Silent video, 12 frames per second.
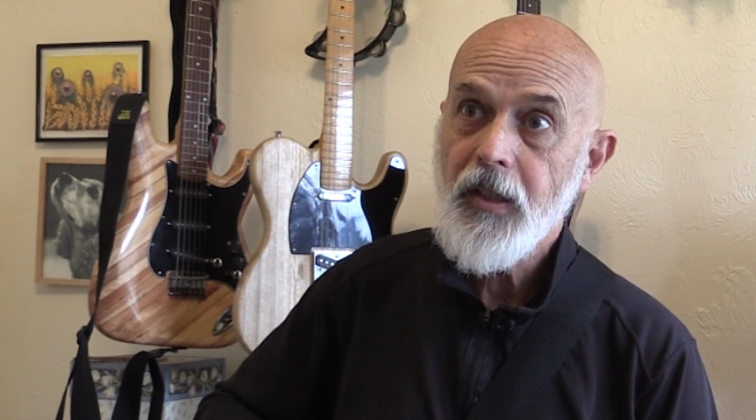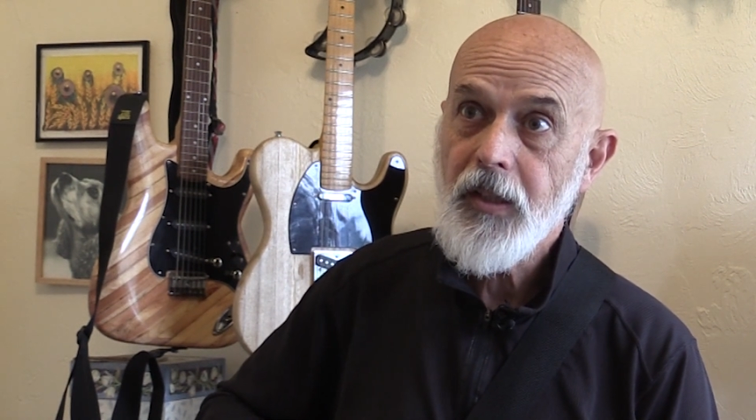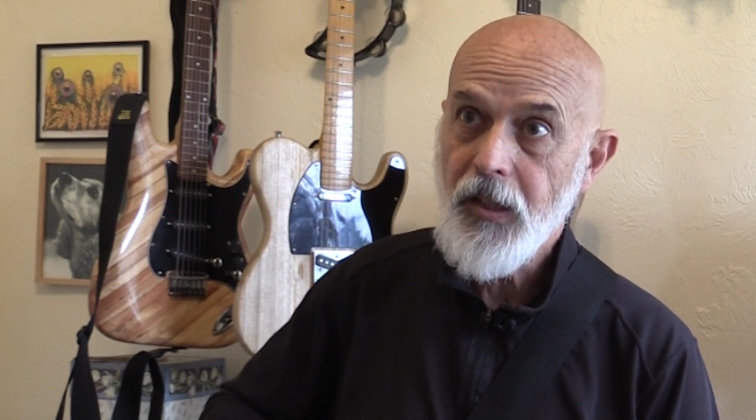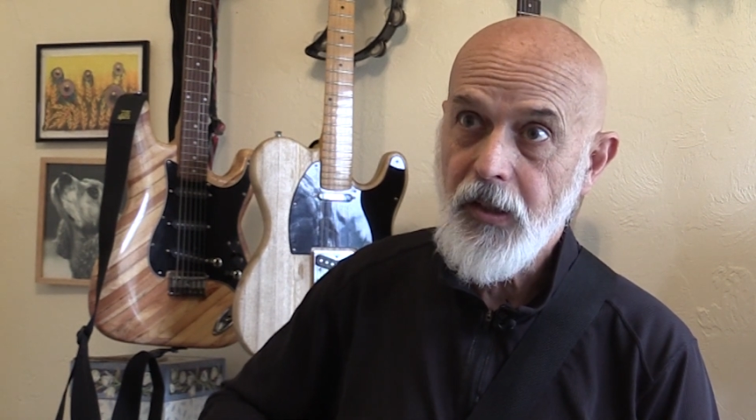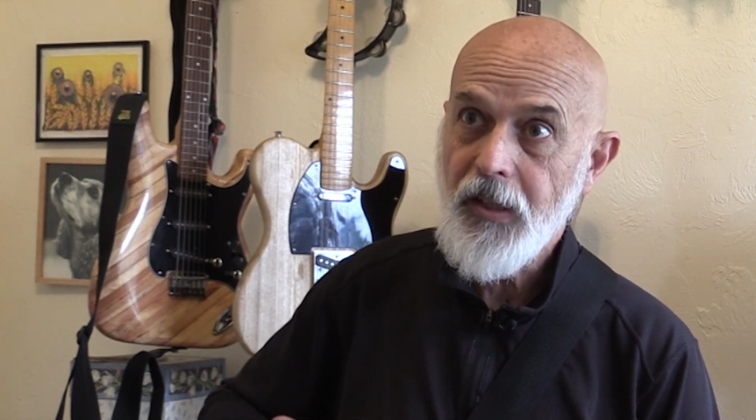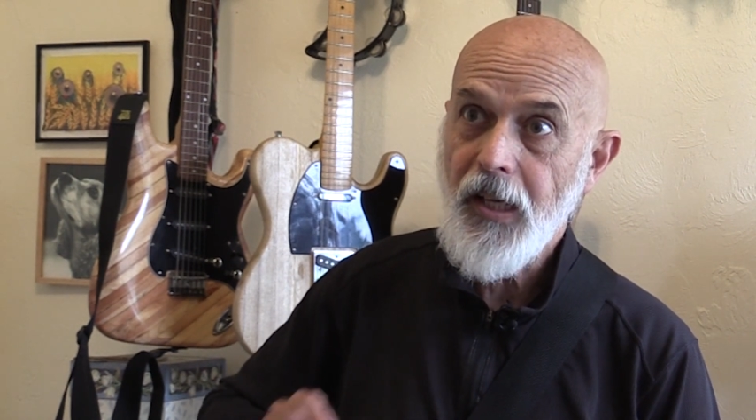
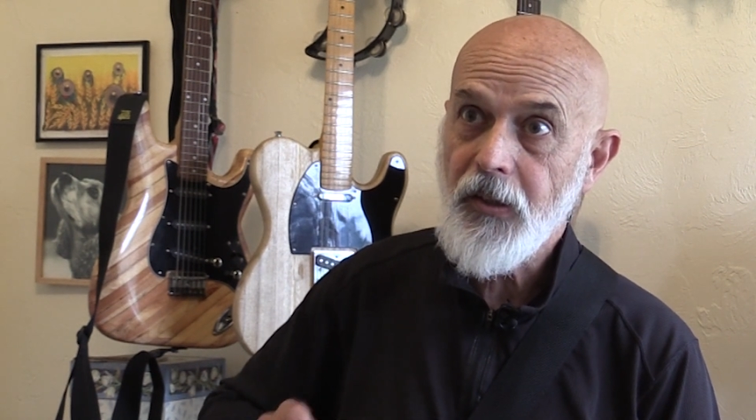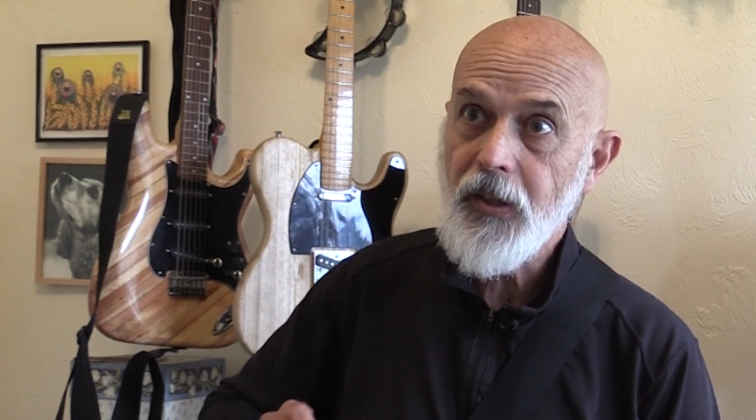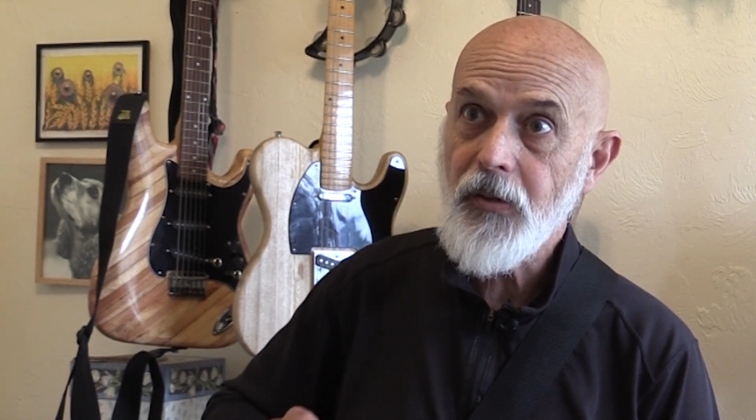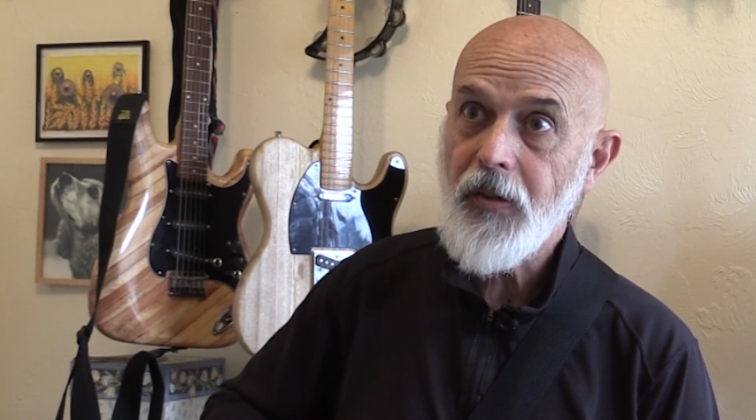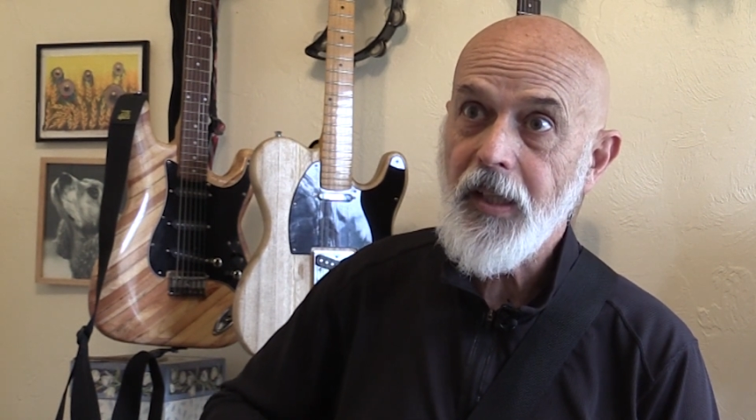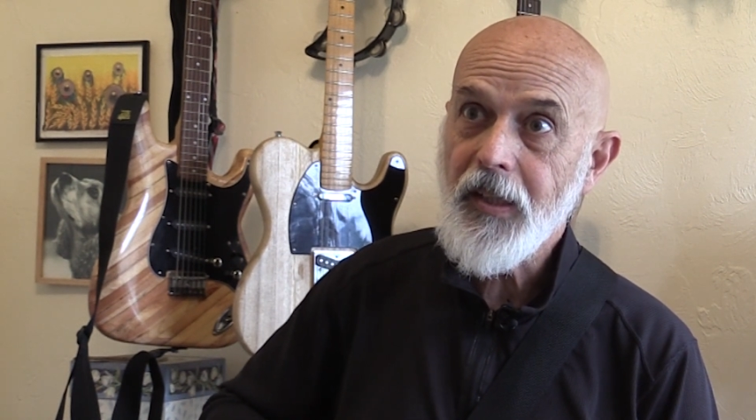get it down to
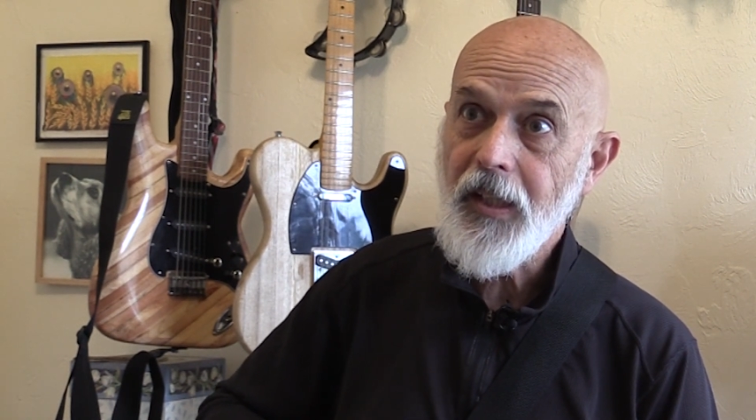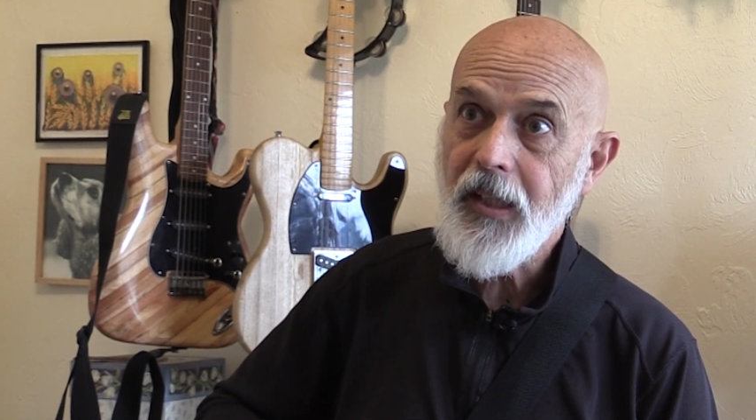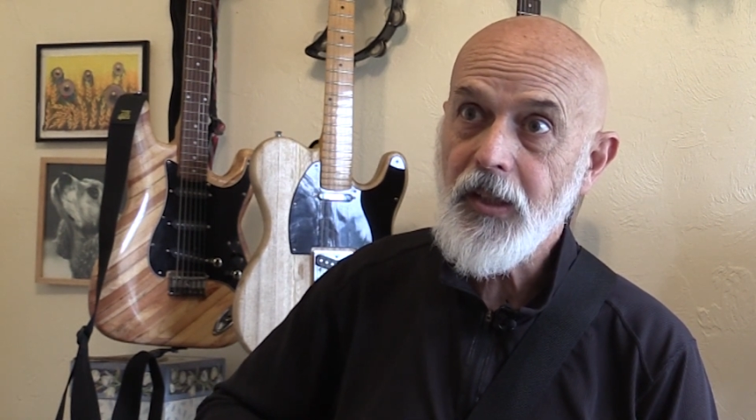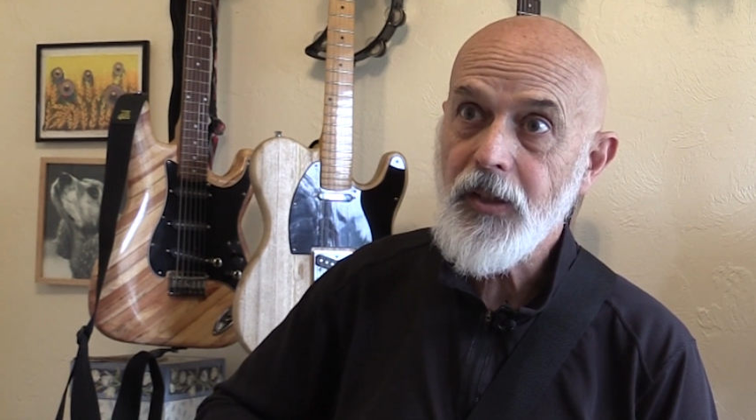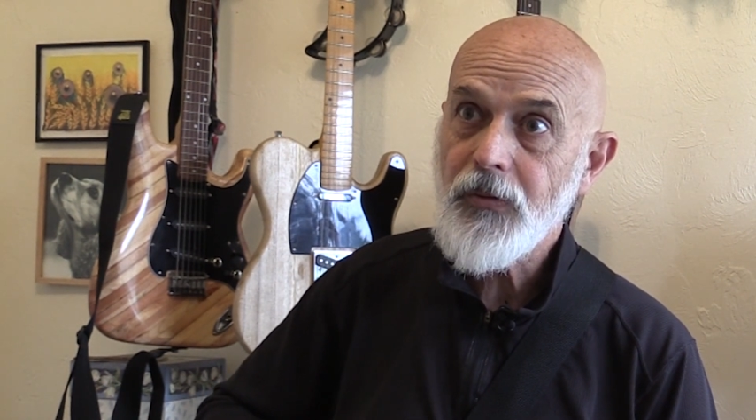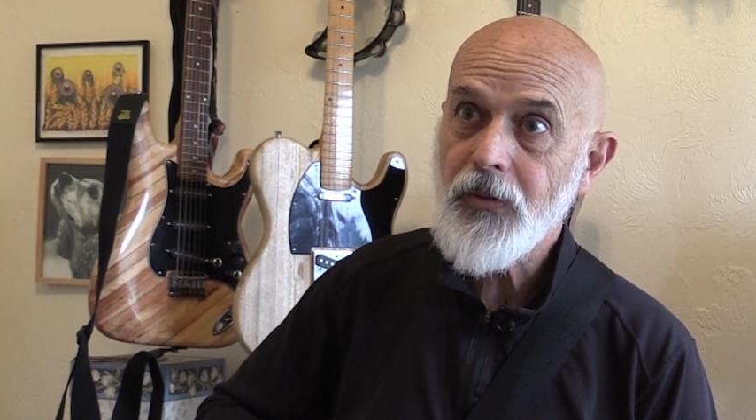the right
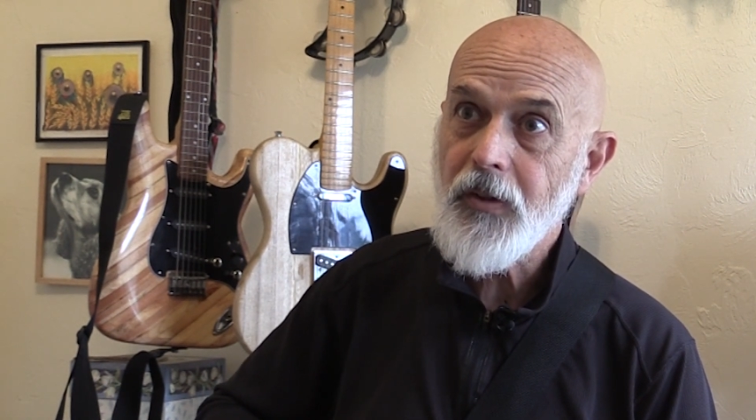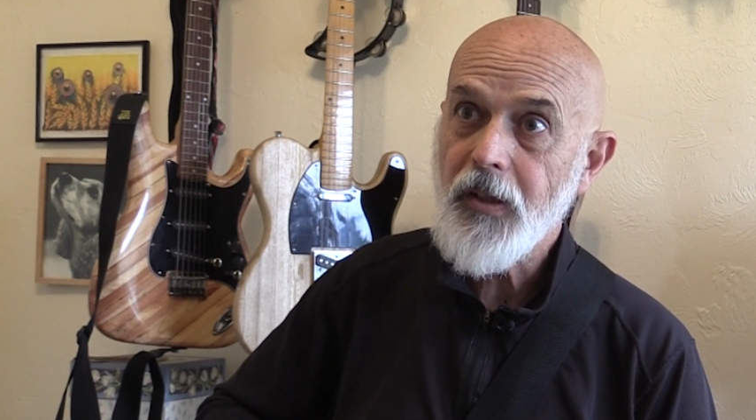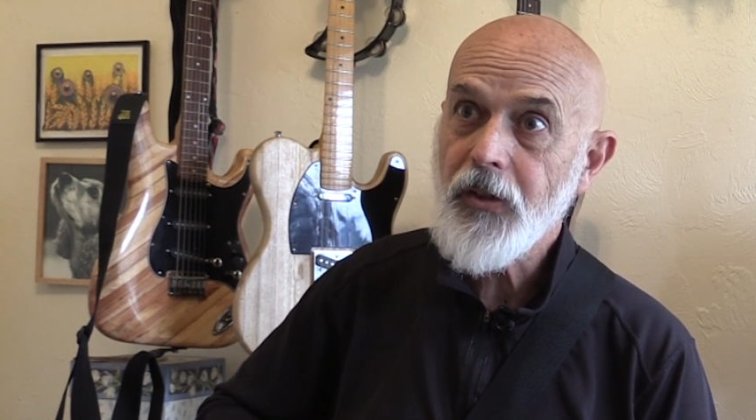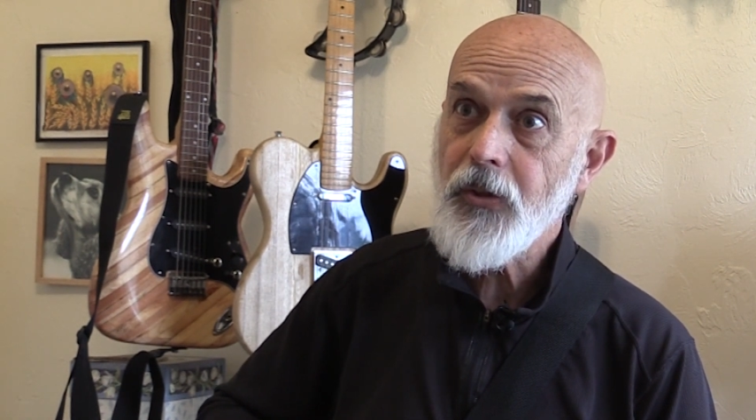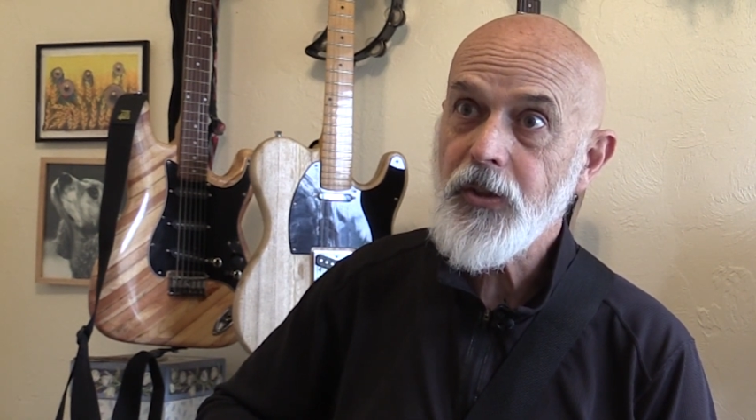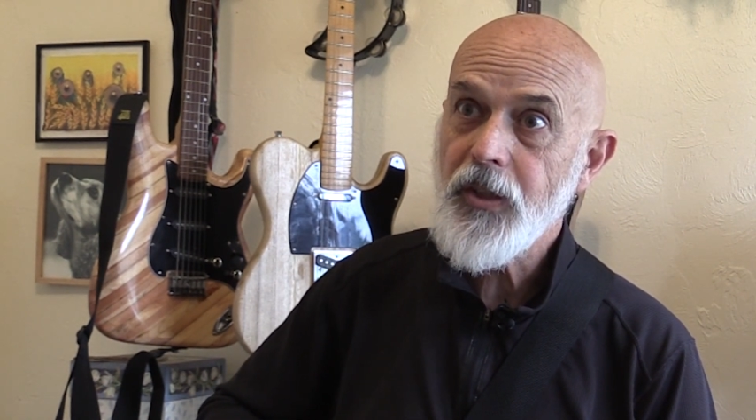gauge for
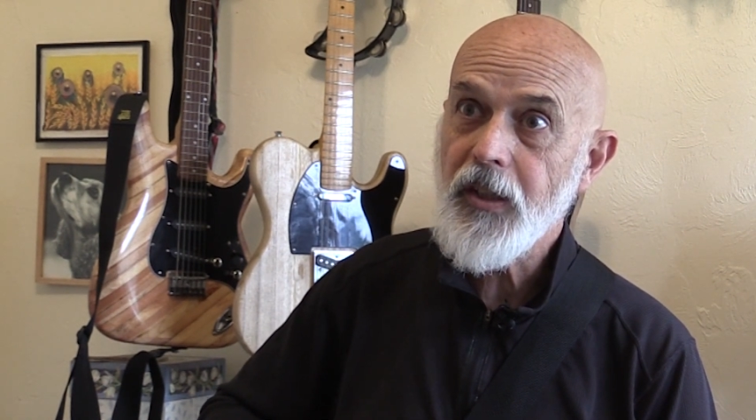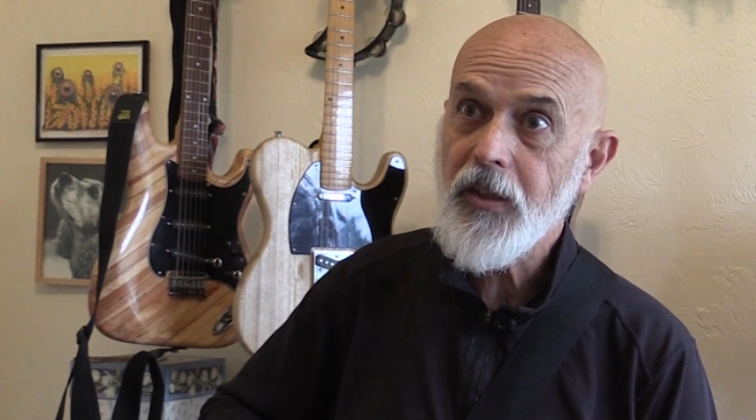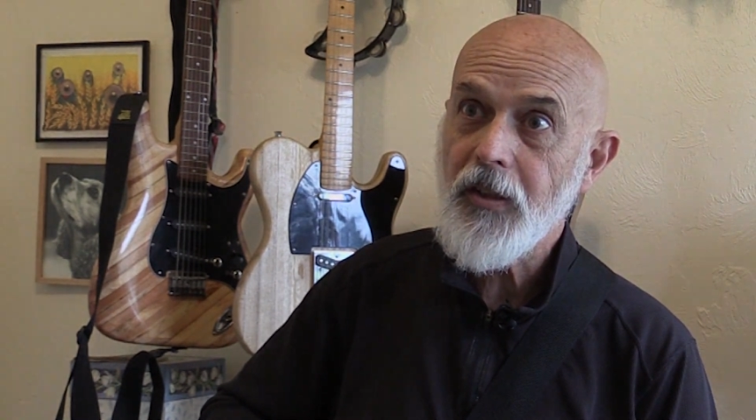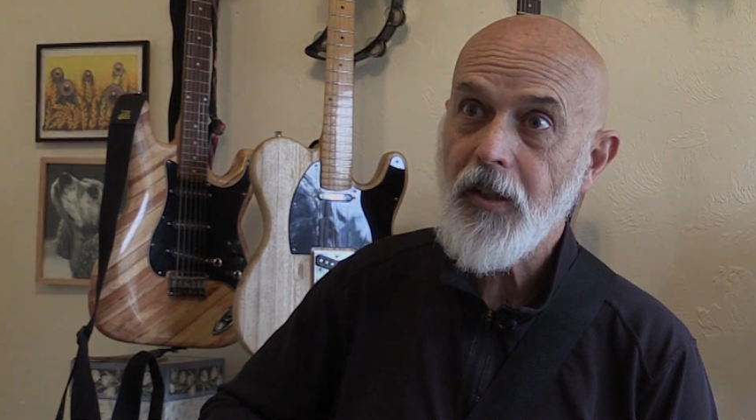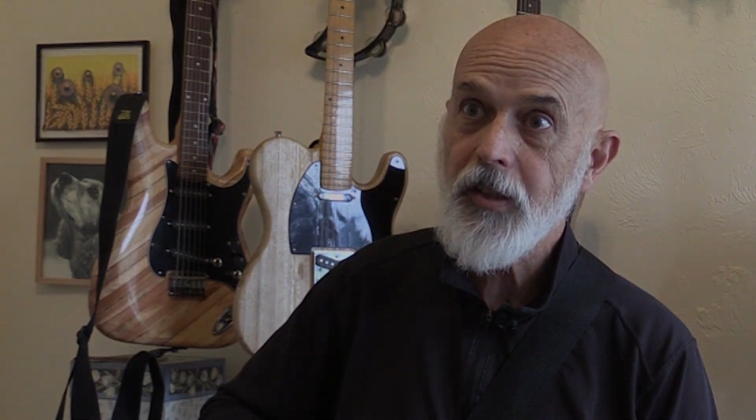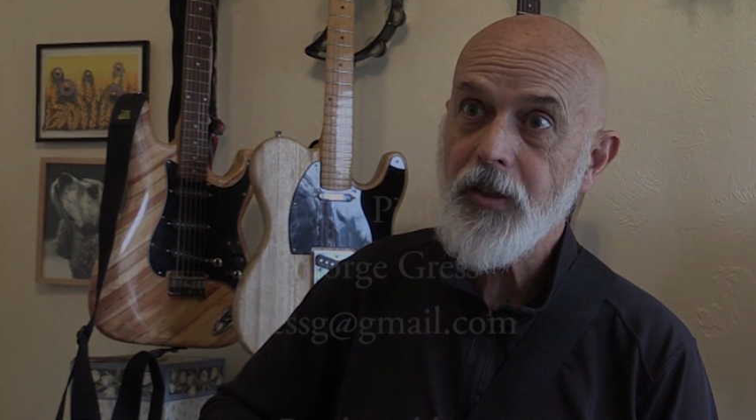acoustic
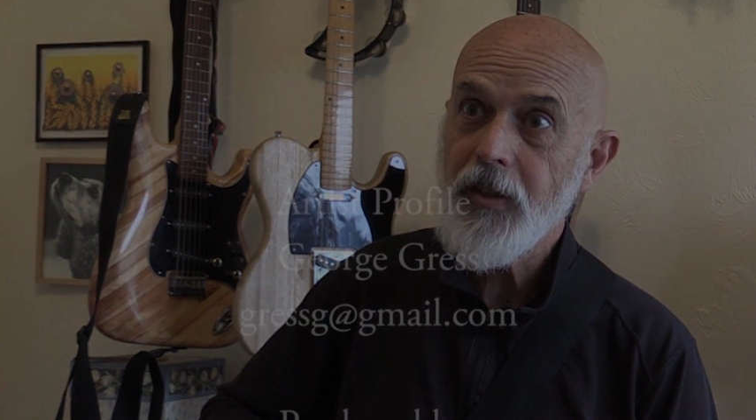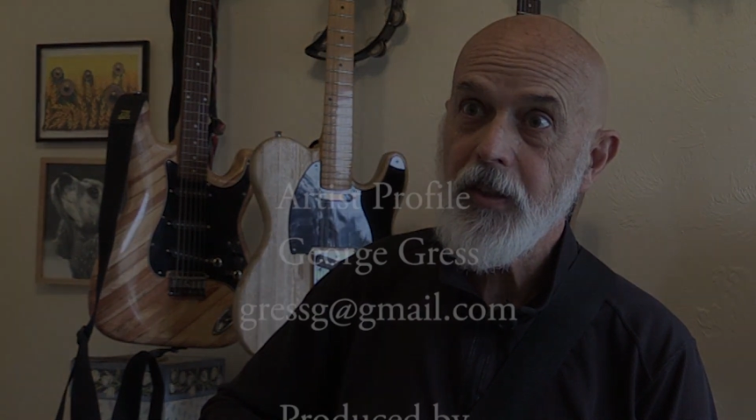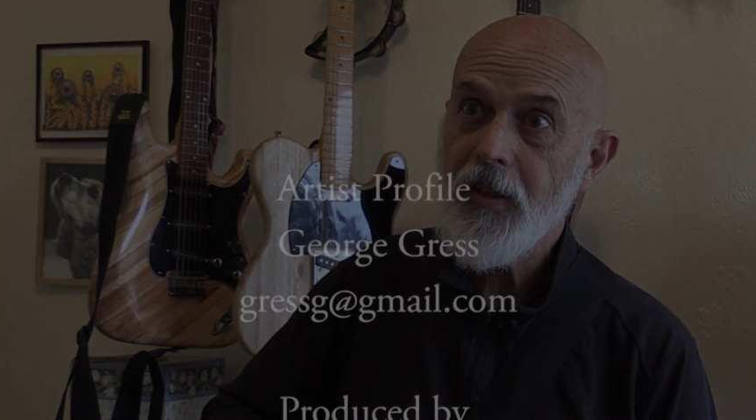guitars.